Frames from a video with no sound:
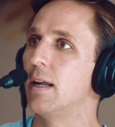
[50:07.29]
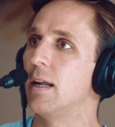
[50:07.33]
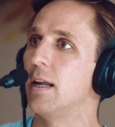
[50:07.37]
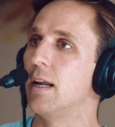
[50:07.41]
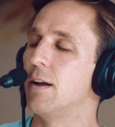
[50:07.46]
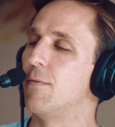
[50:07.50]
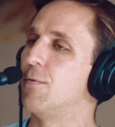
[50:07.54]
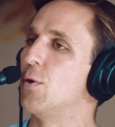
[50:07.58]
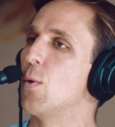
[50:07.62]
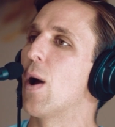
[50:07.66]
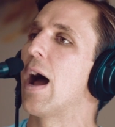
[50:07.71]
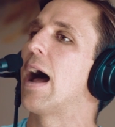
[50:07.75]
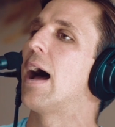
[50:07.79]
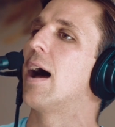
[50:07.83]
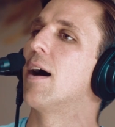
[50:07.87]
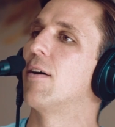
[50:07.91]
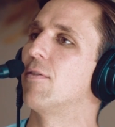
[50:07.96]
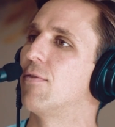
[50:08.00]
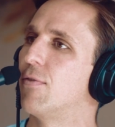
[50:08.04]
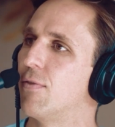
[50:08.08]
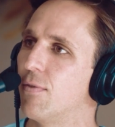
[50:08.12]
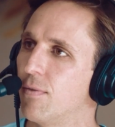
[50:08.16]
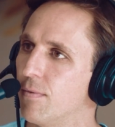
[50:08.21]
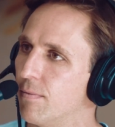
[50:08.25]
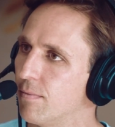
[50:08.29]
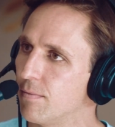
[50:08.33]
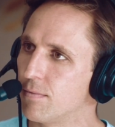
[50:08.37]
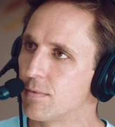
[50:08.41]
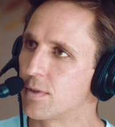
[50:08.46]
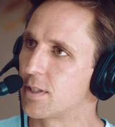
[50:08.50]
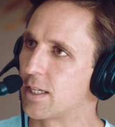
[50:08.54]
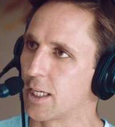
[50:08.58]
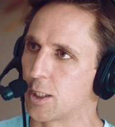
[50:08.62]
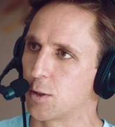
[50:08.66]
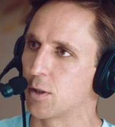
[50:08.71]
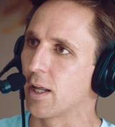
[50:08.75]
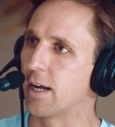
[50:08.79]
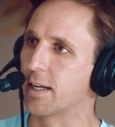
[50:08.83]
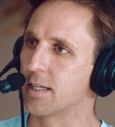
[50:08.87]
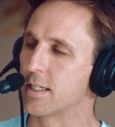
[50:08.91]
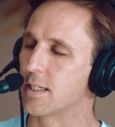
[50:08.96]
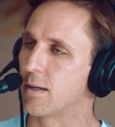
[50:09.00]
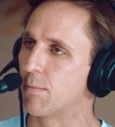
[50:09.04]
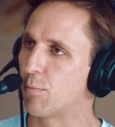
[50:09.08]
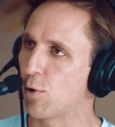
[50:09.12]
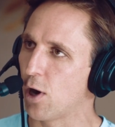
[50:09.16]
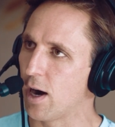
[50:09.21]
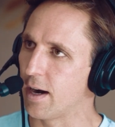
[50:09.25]
if you have 6
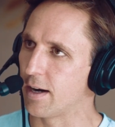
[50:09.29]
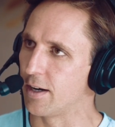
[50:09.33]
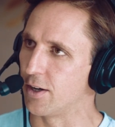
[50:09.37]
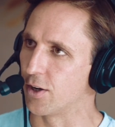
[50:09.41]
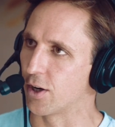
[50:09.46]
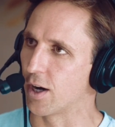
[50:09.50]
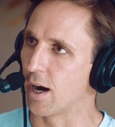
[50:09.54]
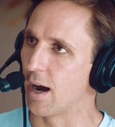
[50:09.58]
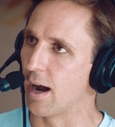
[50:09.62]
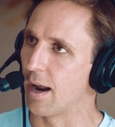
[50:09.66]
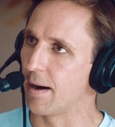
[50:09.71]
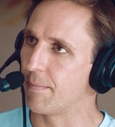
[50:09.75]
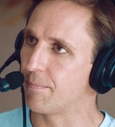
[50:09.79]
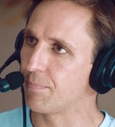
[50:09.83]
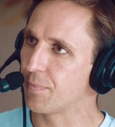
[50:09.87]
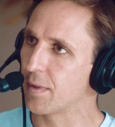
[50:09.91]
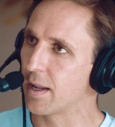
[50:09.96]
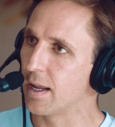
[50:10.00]
slices of bread in your gut?